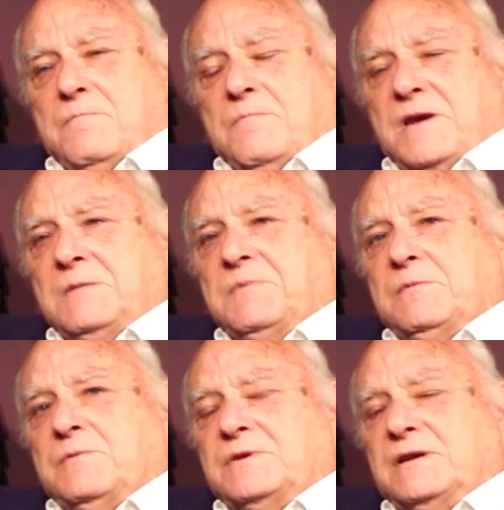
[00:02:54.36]
many
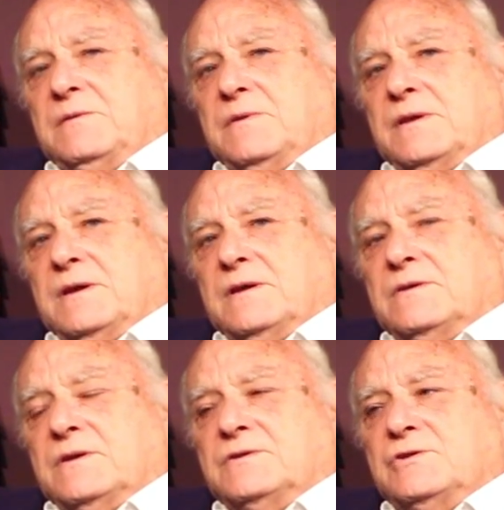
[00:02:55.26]
people, particularly when
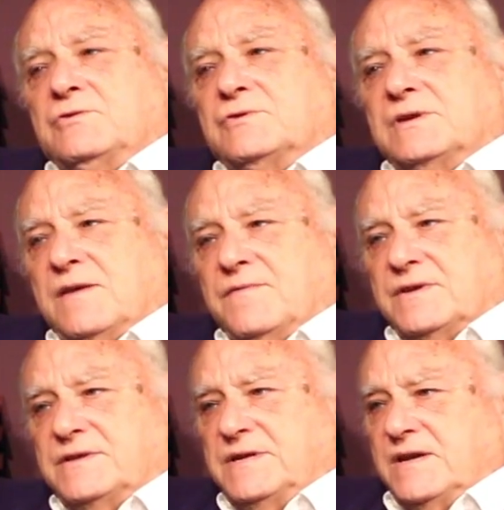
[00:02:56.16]
they're children, have
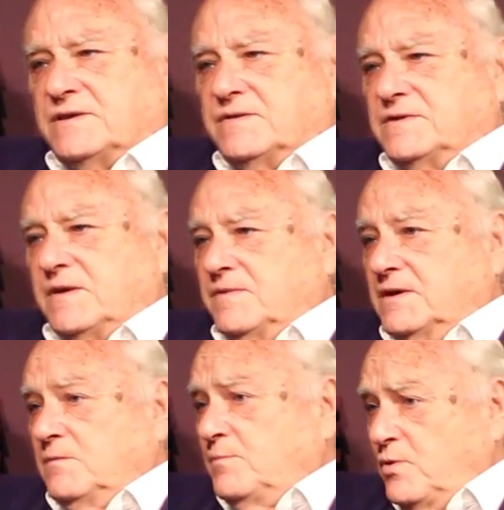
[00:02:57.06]
this sense of
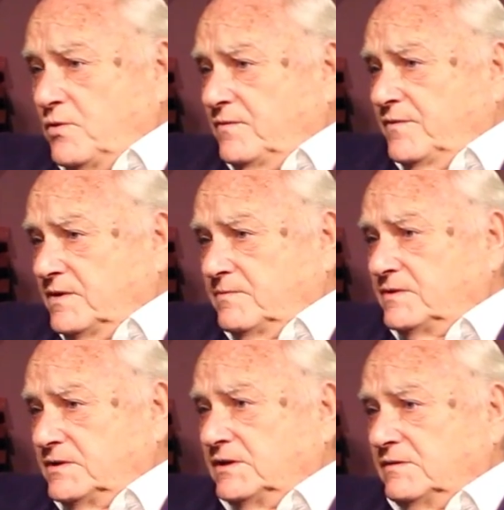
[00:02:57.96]
something important for them
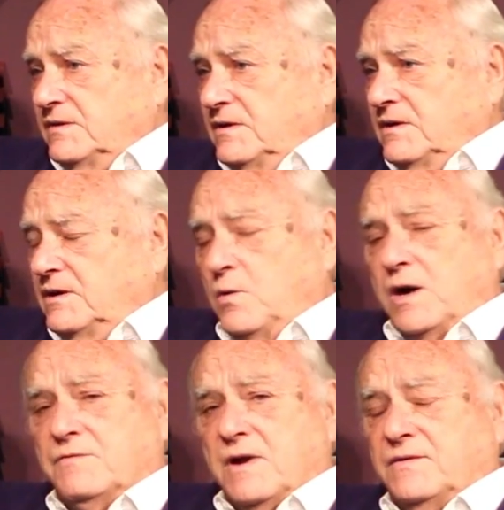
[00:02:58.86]
to do. And
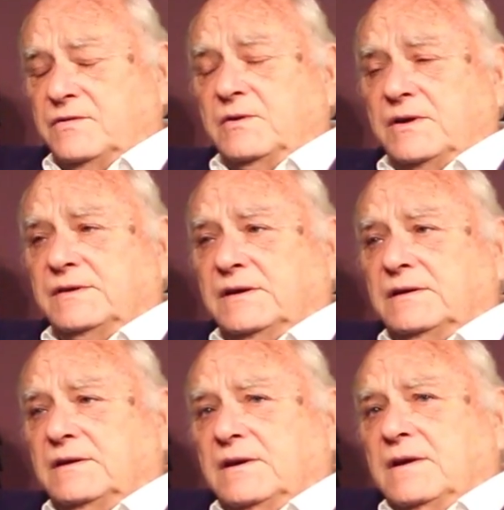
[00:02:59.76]
quite right, too, I
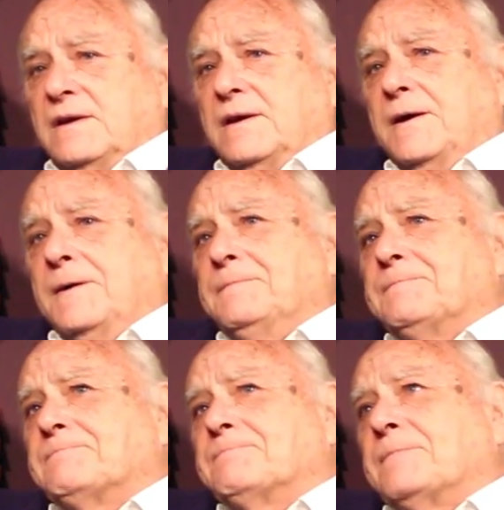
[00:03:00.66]
think.
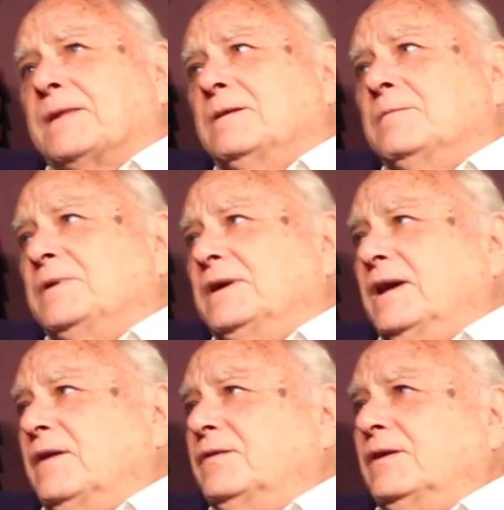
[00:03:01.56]
But it
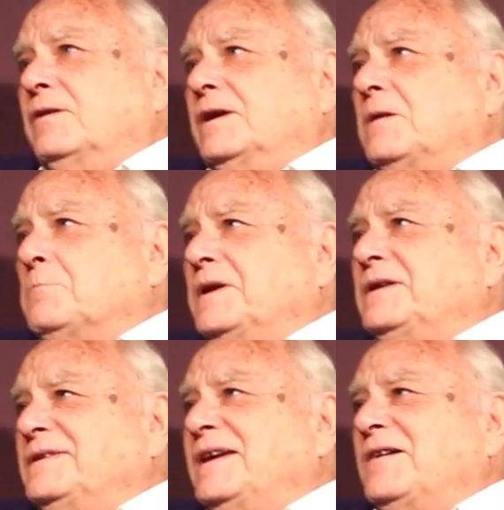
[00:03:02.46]
gets there again,
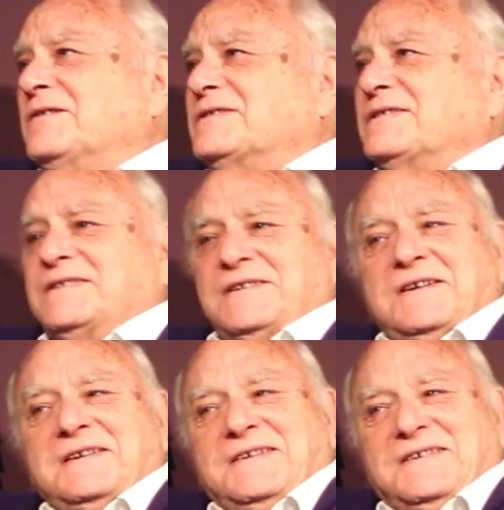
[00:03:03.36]
beaten down. As I said
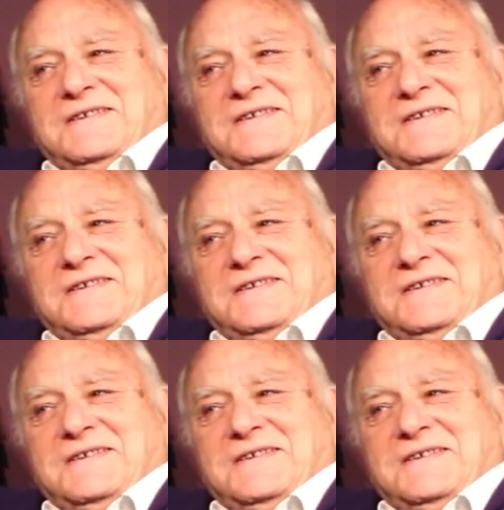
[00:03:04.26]
earlier,